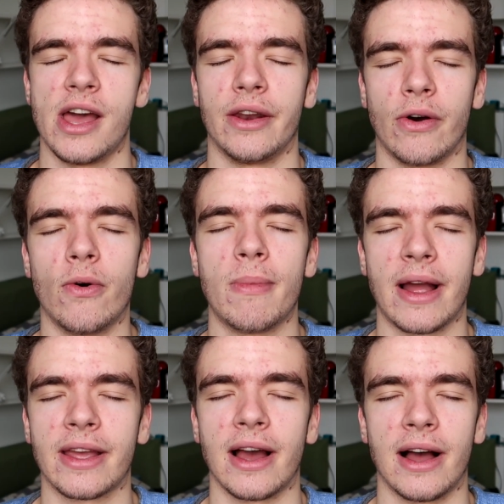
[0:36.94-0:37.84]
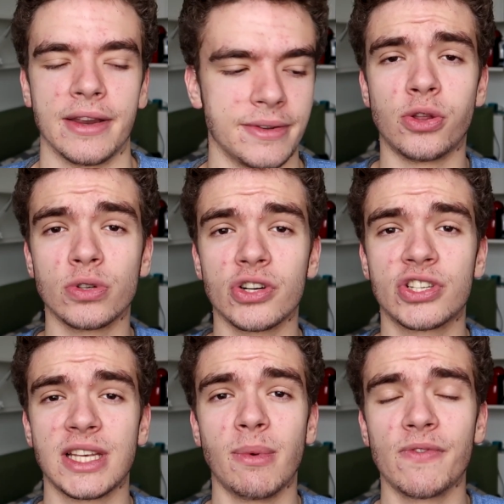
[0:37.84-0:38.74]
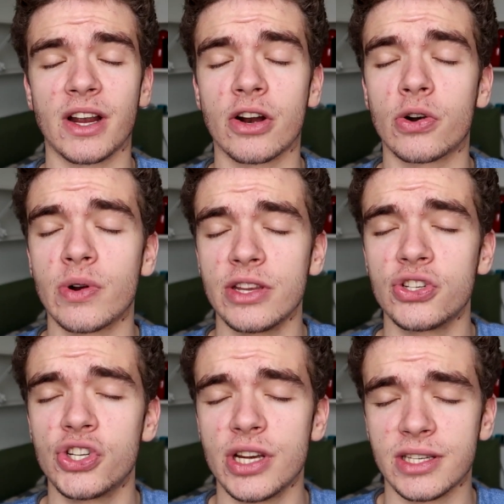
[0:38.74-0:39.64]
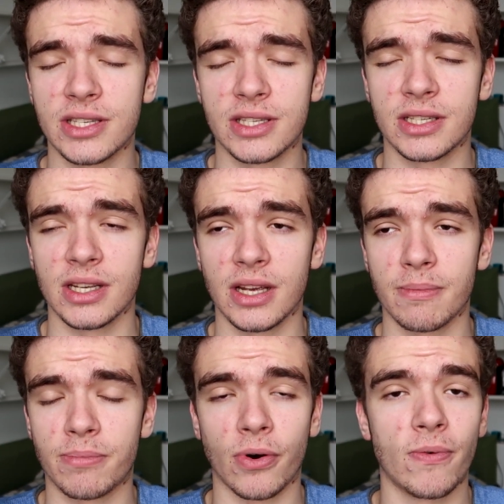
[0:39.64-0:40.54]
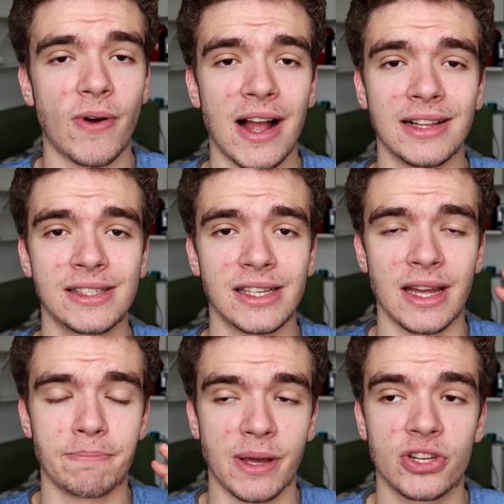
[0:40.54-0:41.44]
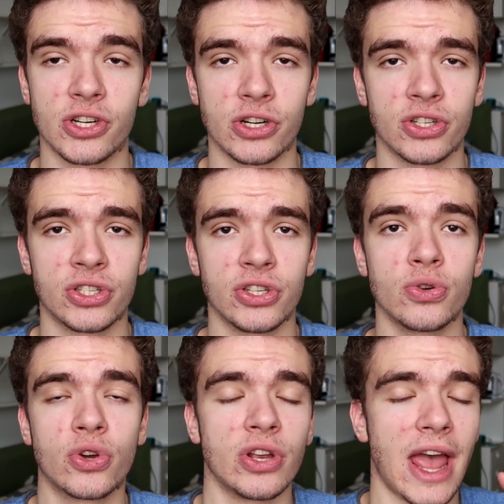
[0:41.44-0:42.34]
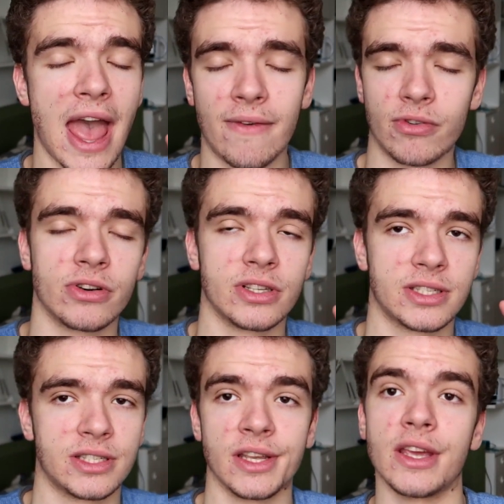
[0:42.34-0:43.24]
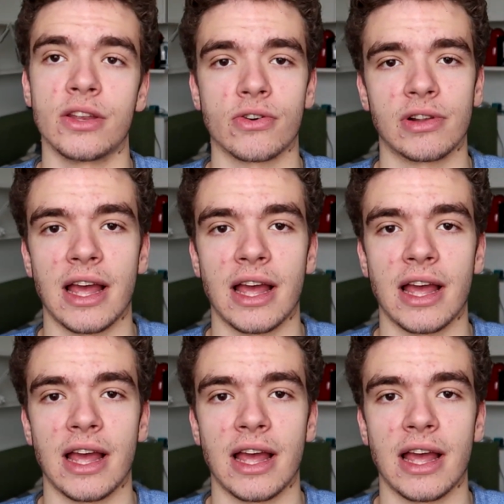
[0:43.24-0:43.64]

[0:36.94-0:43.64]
And oh my god, those are some of the cringiest profiles and pictures you could ever see in your